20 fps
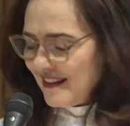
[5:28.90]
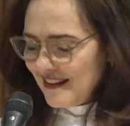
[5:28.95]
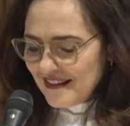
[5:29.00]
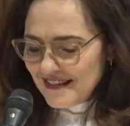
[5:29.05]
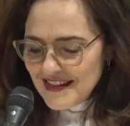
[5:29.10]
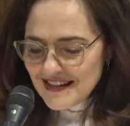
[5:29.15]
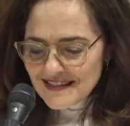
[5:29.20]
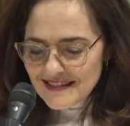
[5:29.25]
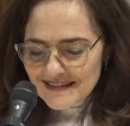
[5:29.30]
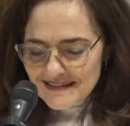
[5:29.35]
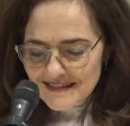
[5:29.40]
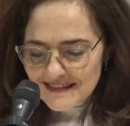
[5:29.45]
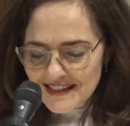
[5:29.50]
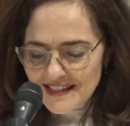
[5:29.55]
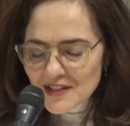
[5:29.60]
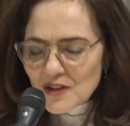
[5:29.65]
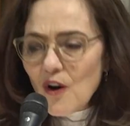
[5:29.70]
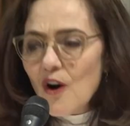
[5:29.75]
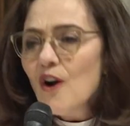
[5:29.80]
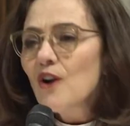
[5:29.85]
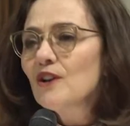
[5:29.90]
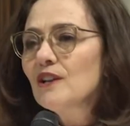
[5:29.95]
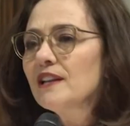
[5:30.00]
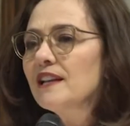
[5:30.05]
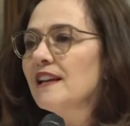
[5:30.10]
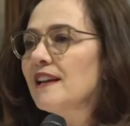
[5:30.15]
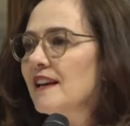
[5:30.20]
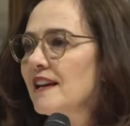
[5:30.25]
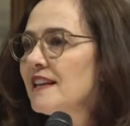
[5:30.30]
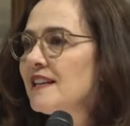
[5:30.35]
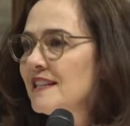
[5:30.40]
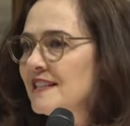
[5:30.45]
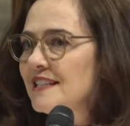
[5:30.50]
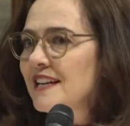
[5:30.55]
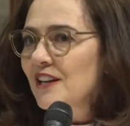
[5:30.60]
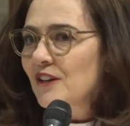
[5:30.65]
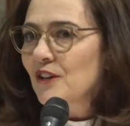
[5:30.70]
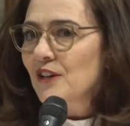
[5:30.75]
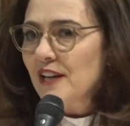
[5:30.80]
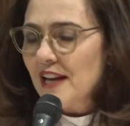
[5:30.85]
This is hardly an
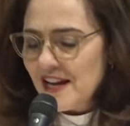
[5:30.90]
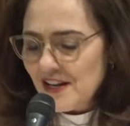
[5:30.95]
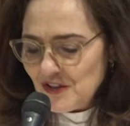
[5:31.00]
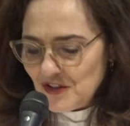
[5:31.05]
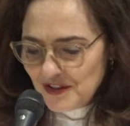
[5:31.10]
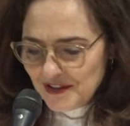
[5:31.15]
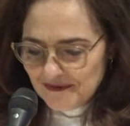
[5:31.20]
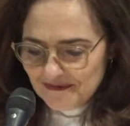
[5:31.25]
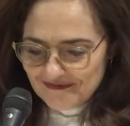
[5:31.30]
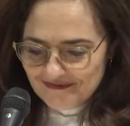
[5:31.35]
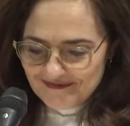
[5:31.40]
interrogation.